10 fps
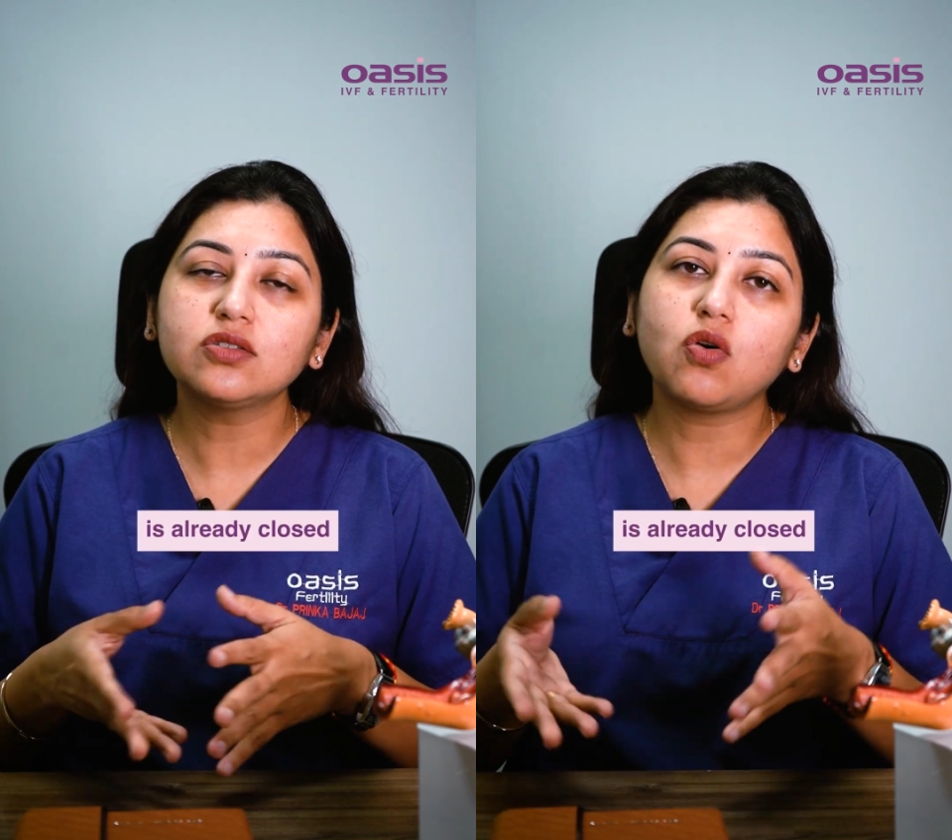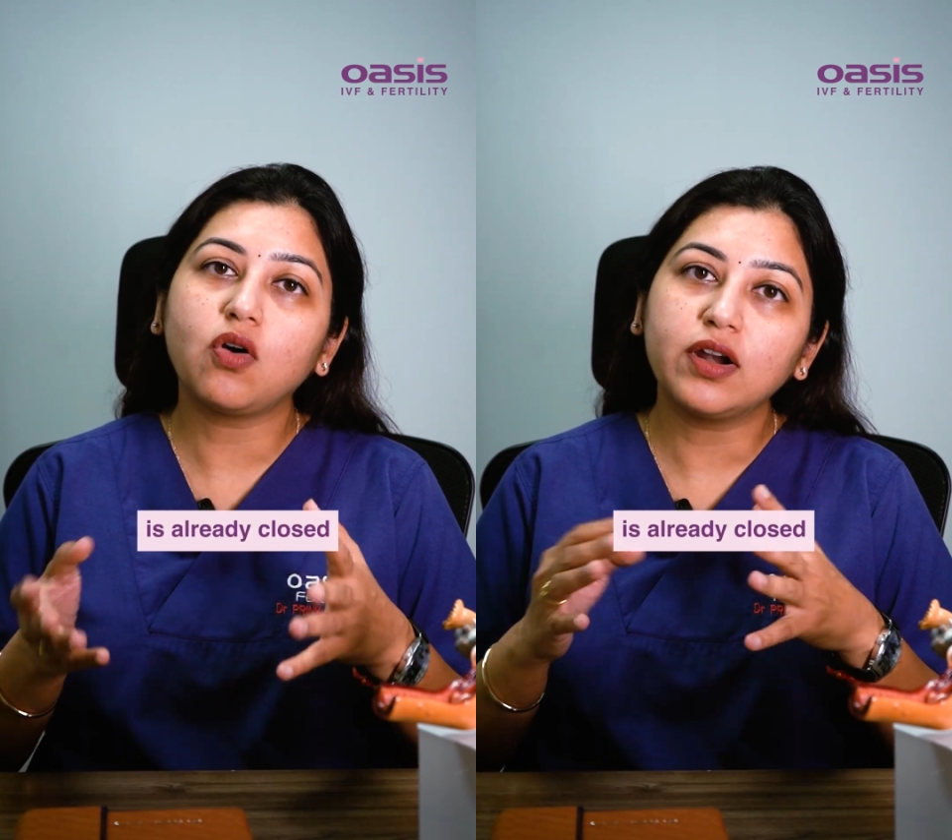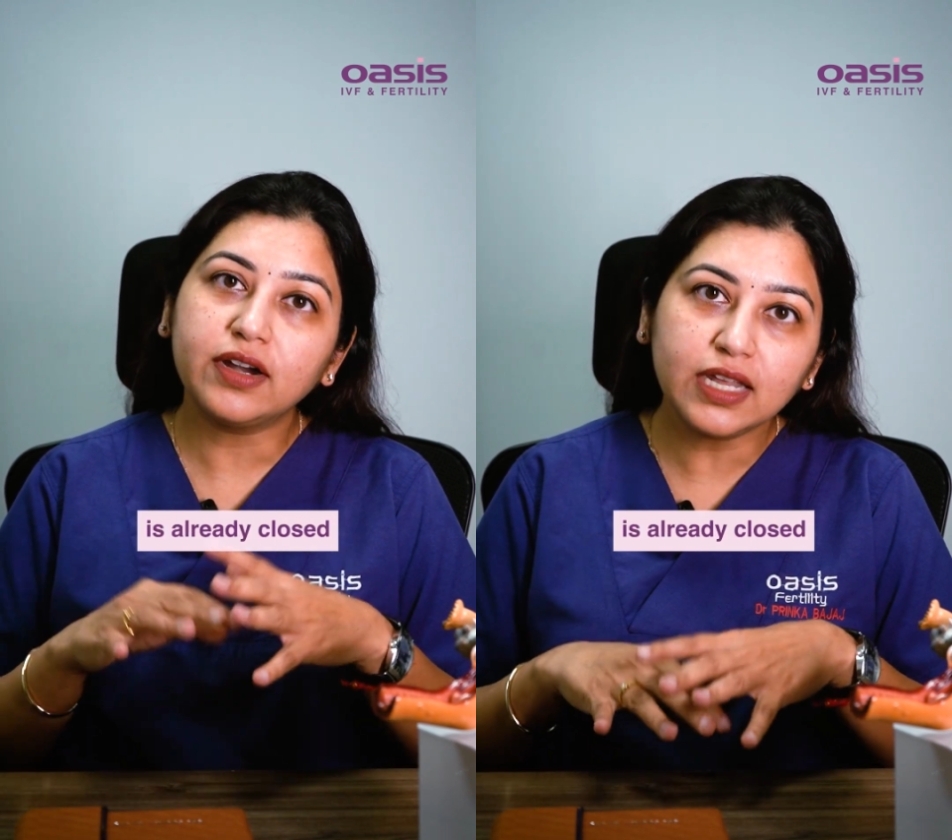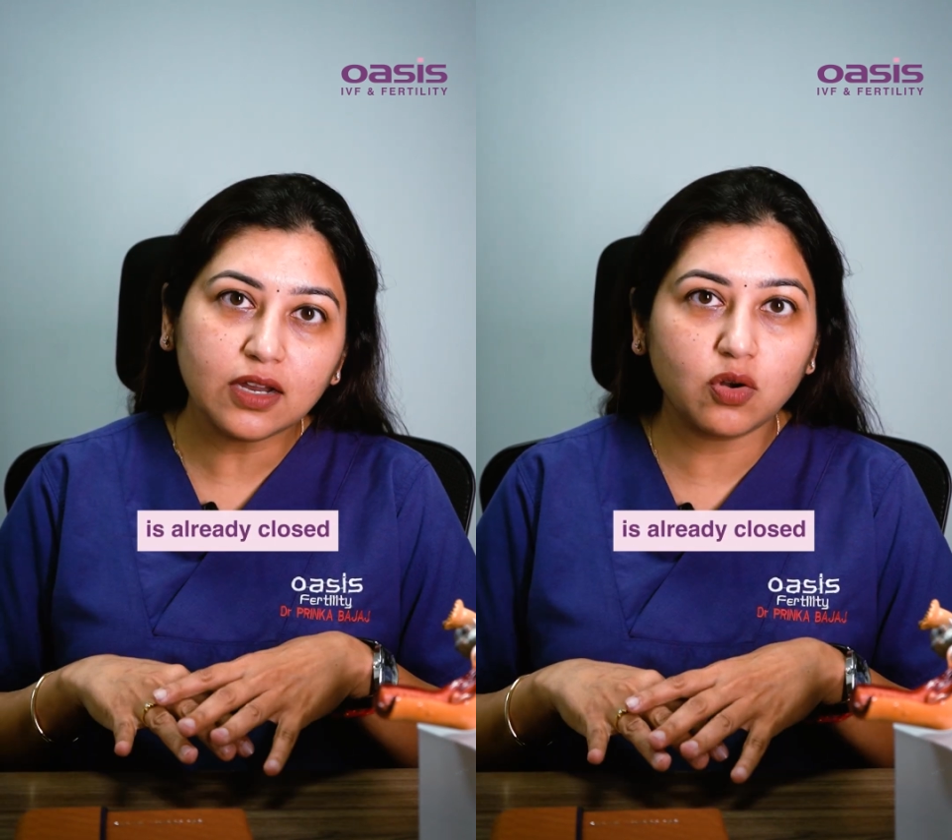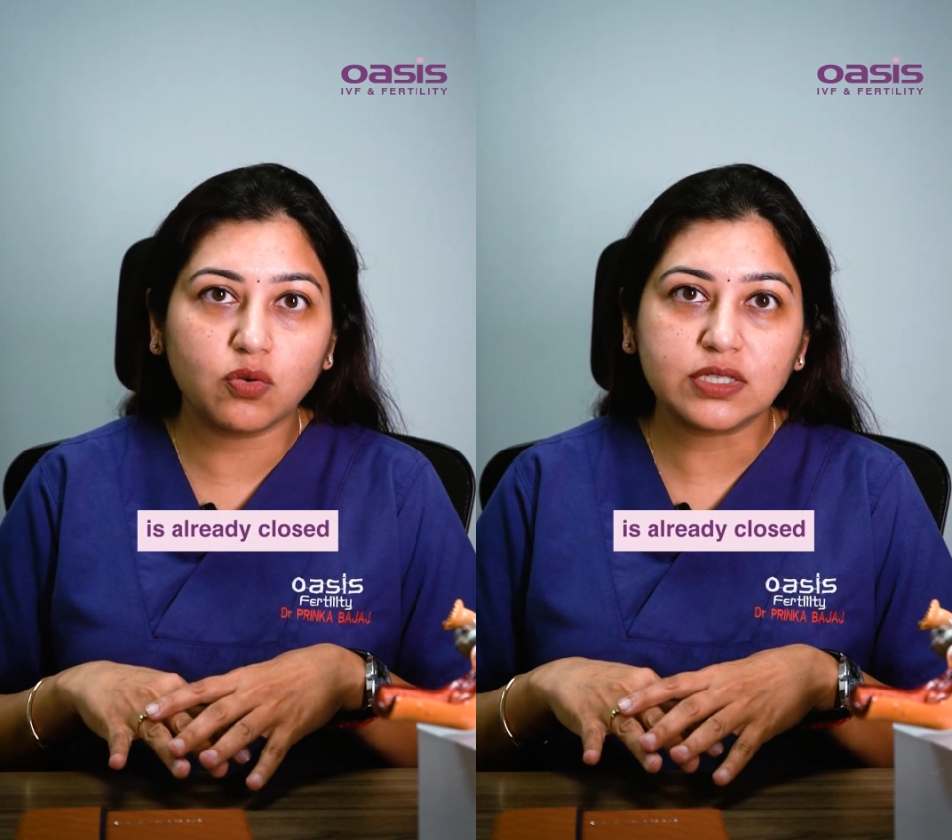is
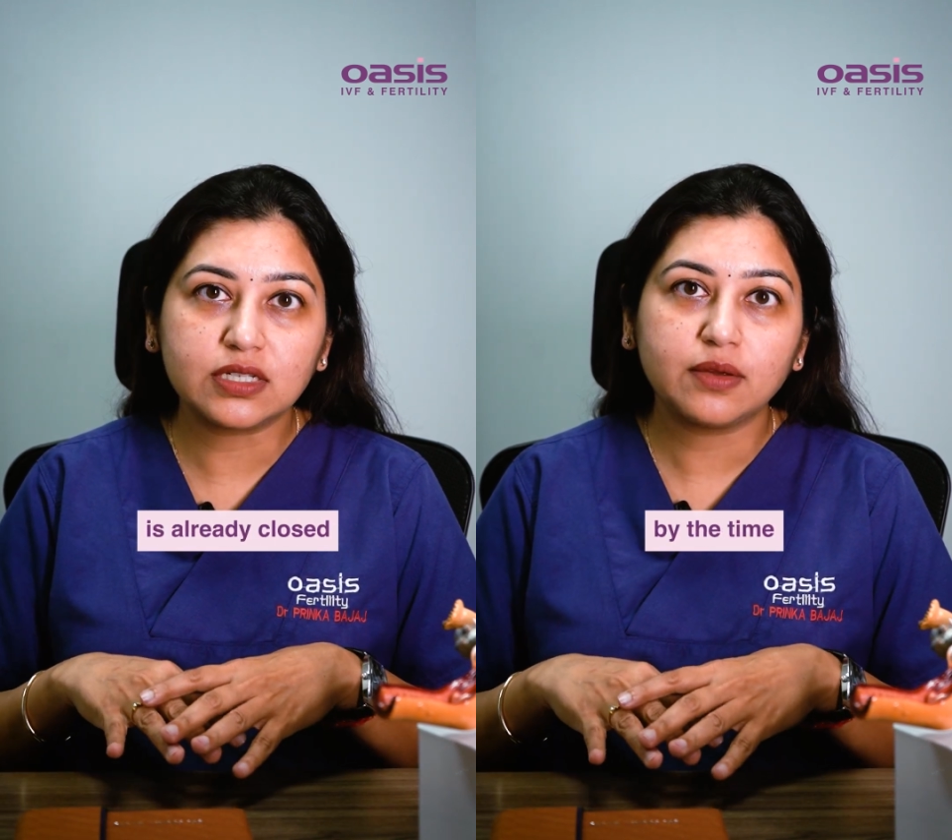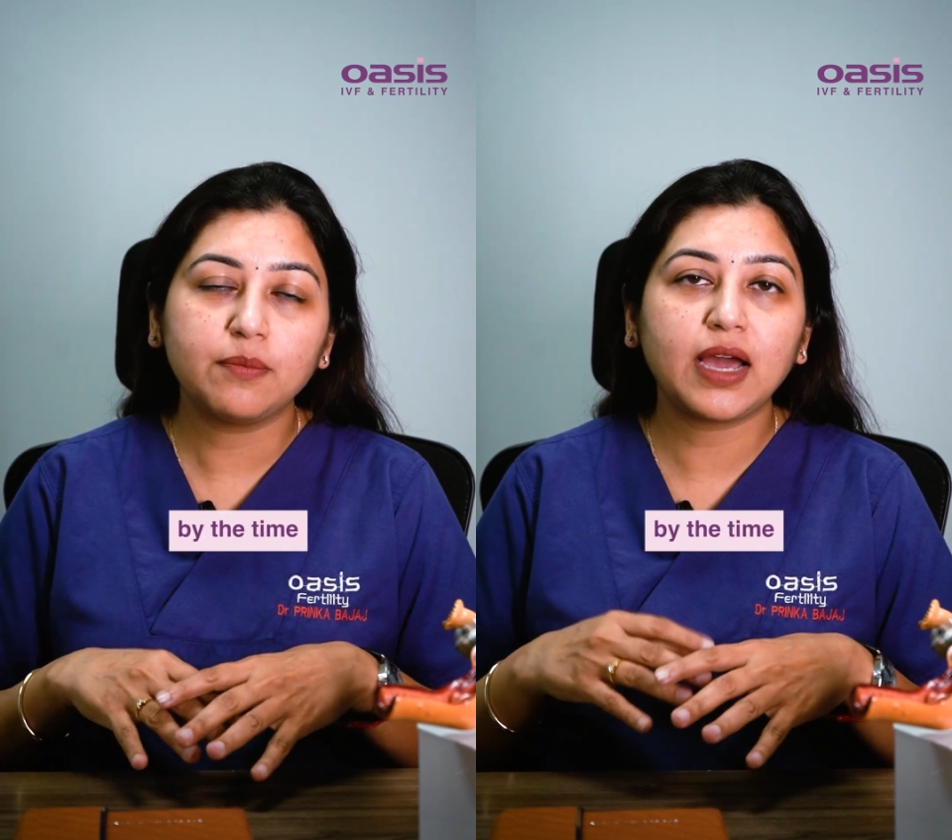already closed